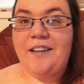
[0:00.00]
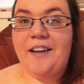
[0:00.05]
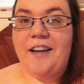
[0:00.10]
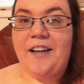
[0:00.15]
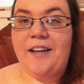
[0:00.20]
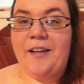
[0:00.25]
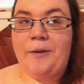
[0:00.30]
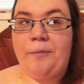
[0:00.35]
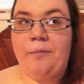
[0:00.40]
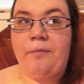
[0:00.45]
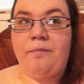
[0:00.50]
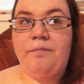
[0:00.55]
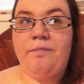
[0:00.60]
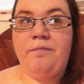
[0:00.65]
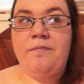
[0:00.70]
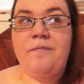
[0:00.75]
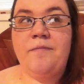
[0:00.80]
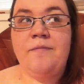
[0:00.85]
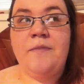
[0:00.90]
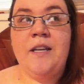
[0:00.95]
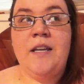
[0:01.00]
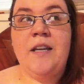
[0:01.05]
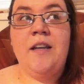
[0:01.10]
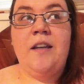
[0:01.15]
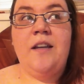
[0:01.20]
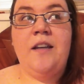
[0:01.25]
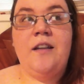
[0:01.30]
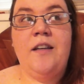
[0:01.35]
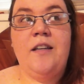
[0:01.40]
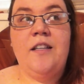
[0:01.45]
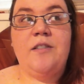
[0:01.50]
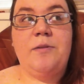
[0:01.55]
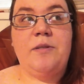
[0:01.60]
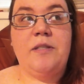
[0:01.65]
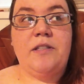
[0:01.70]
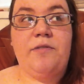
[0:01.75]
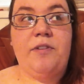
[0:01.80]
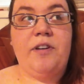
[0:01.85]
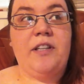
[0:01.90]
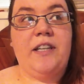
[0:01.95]
Um,
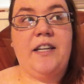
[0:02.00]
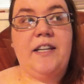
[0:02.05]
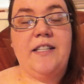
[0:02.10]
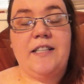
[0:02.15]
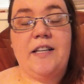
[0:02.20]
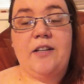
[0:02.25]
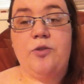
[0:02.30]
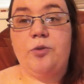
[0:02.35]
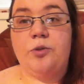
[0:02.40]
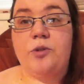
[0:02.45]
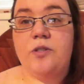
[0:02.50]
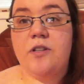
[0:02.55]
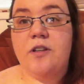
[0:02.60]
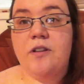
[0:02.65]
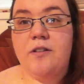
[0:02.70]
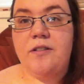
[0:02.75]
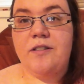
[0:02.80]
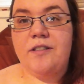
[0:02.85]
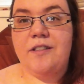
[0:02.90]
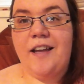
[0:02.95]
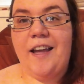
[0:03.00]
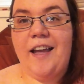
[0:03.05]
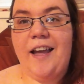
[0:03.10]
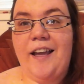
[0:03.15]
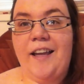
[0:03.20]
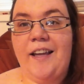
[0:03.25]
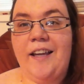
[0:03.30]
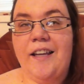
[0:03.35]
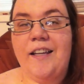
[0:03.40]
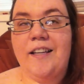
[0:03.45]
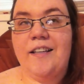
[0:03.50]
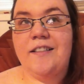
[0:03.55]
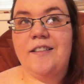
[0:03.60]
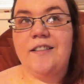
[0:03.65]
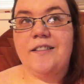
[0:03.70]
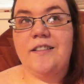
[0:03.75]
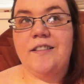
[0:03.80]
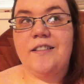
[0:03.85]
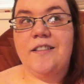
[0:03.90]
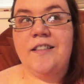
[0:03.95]
specifically a sexual assault,
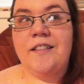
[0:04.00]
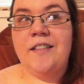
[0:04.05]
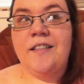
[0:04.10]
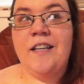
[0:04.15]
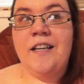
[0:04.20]
and